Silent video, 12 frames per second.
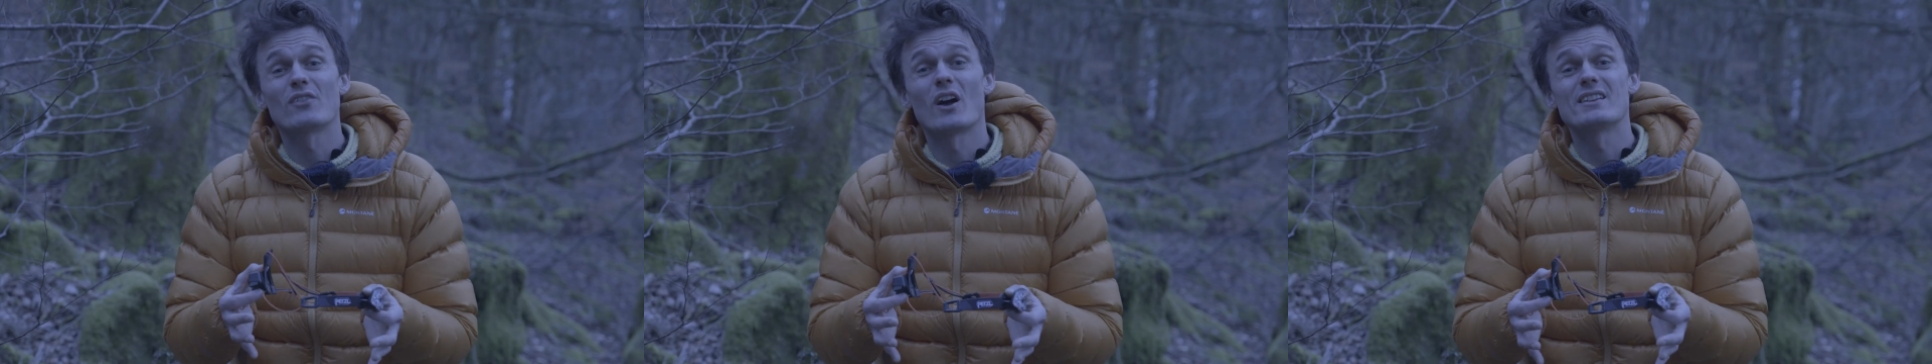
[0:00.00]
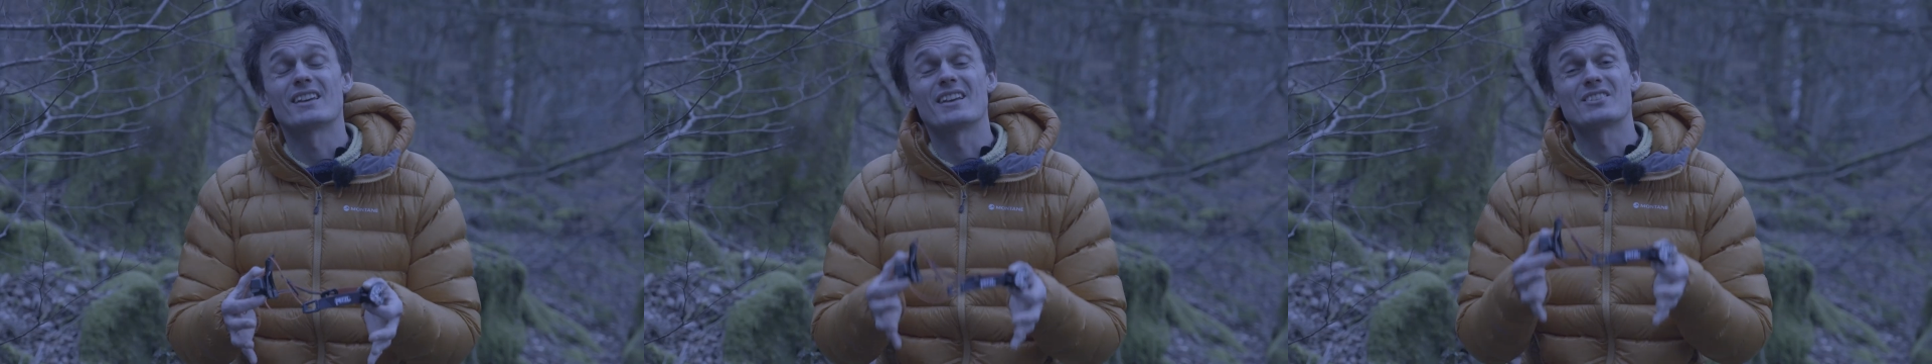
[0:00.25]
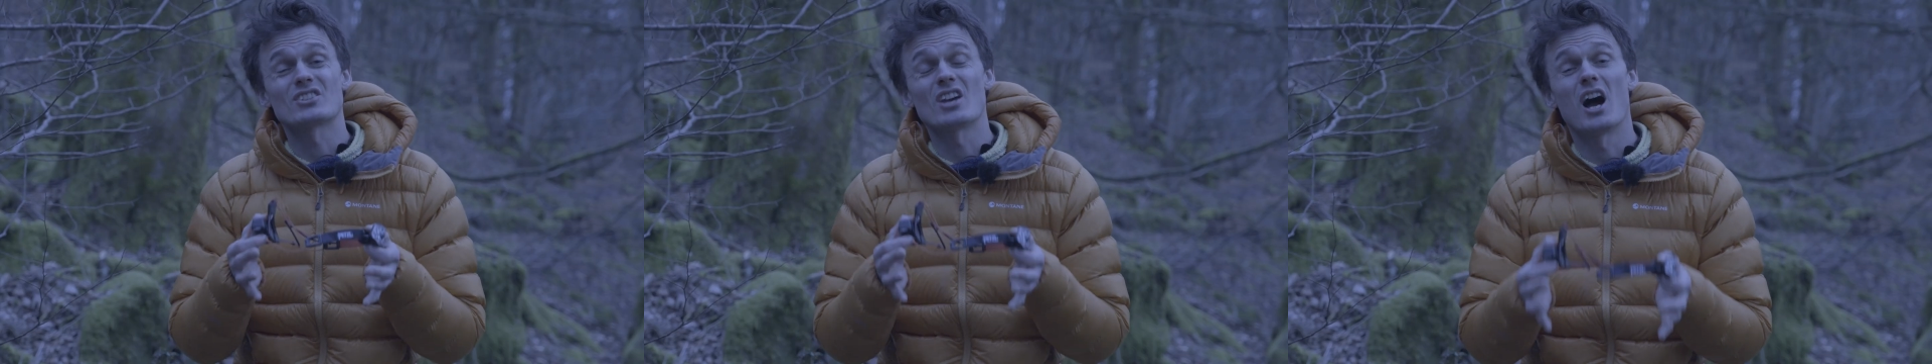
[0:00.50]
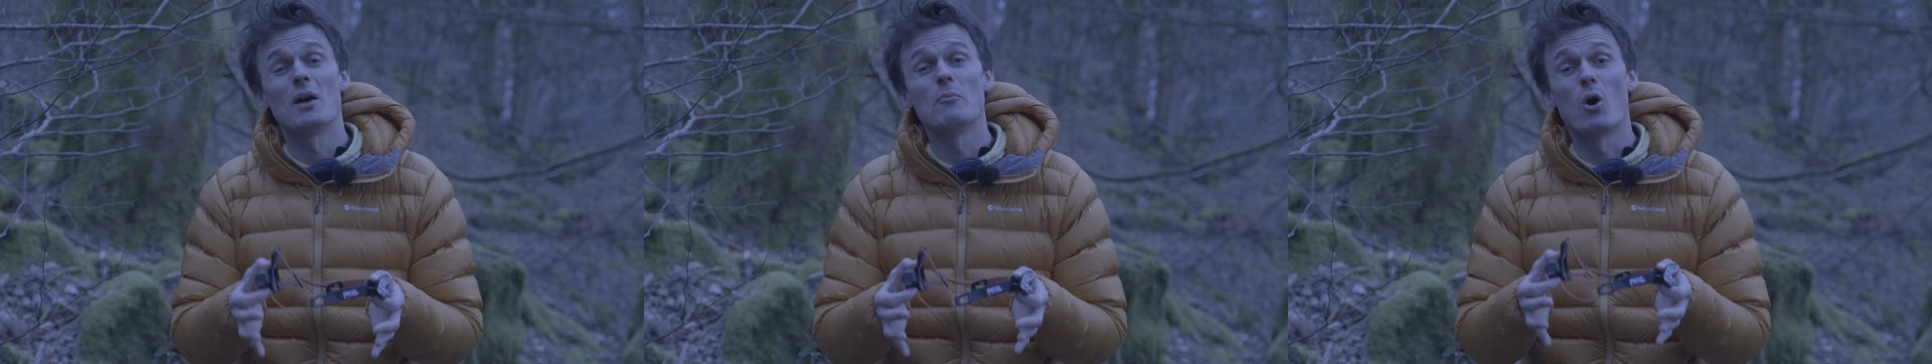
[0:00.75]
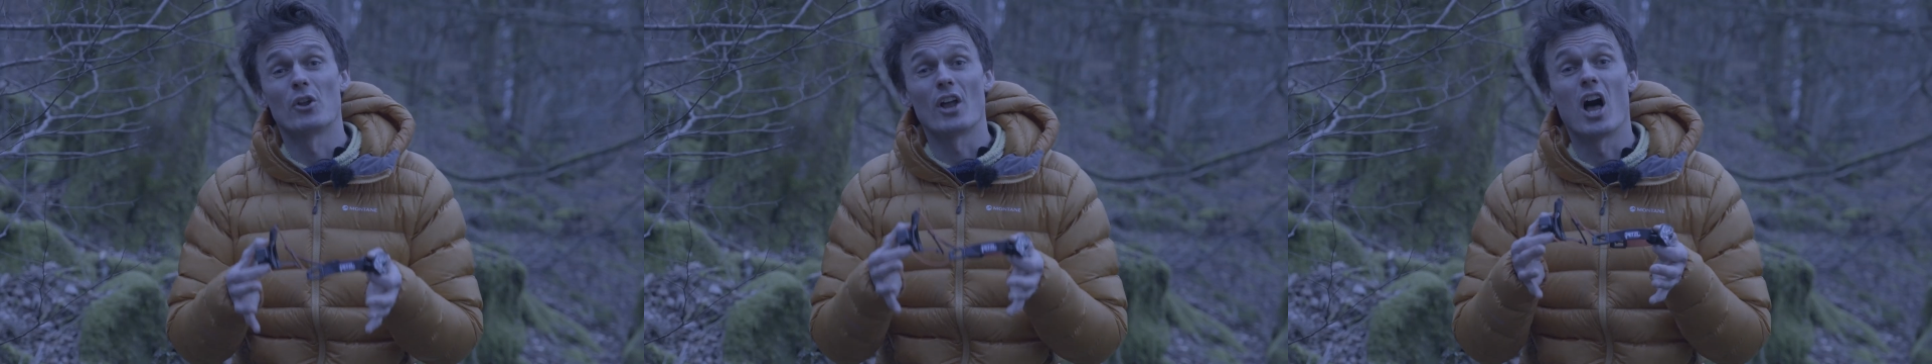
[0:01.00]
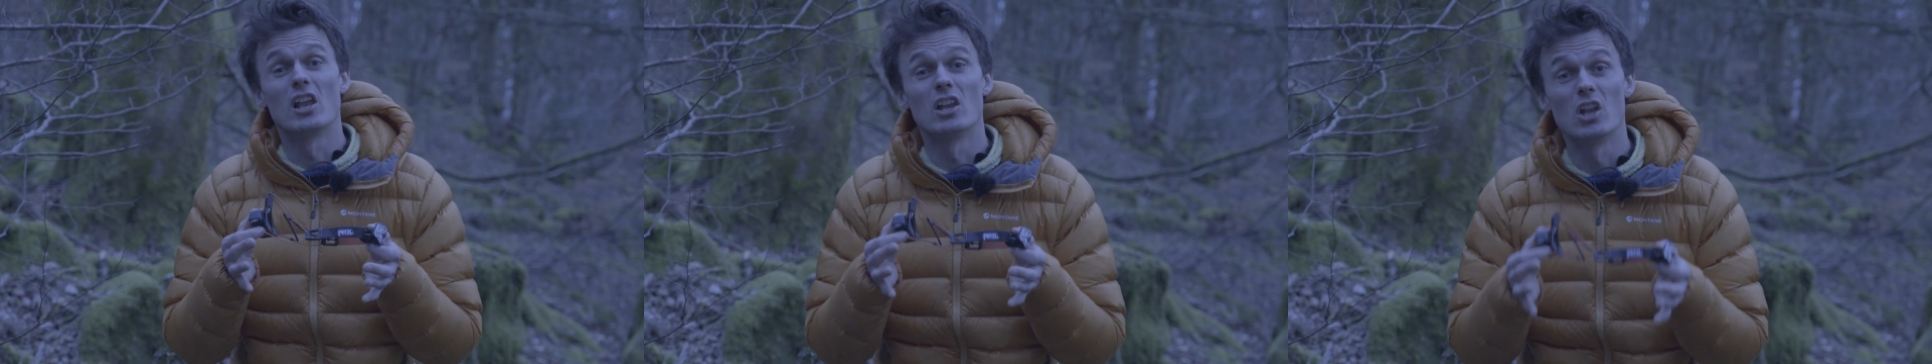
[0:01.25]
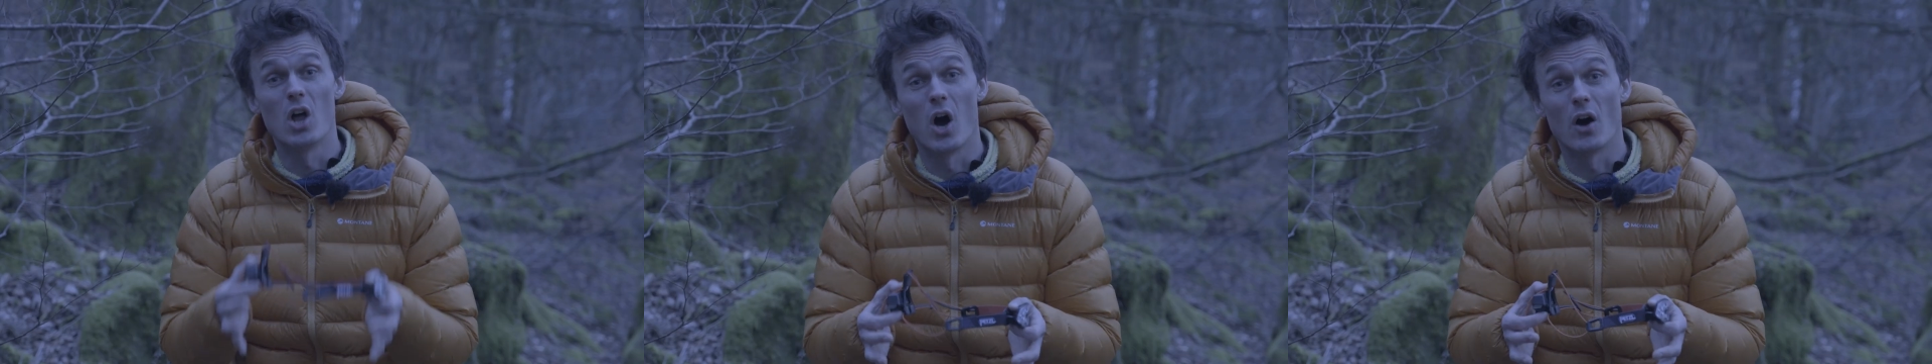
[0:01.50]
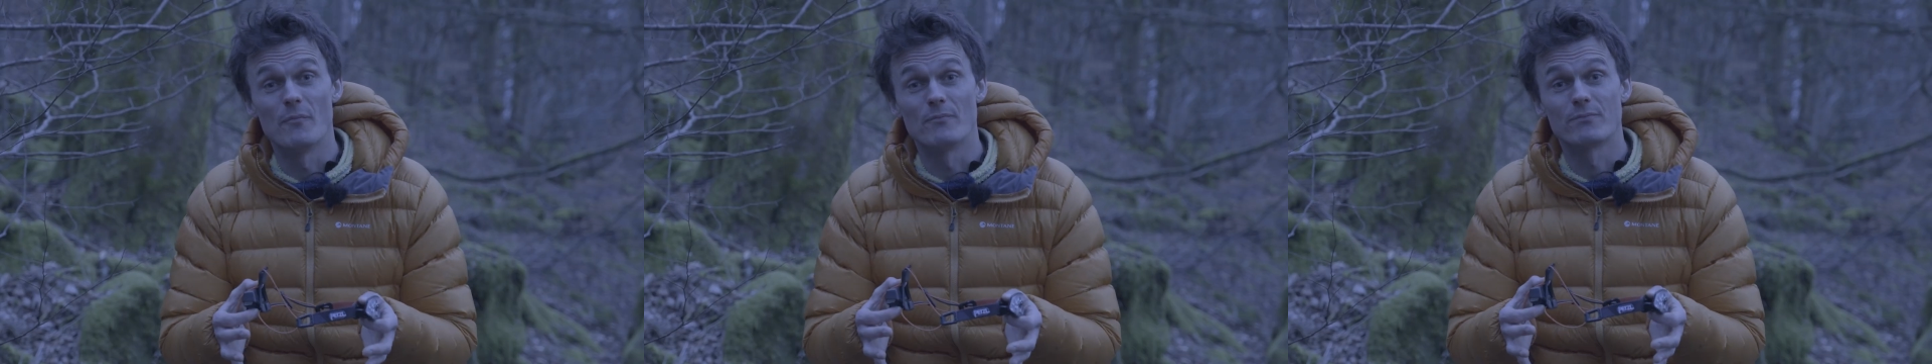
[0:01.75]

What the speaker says: lighting has come on a lot.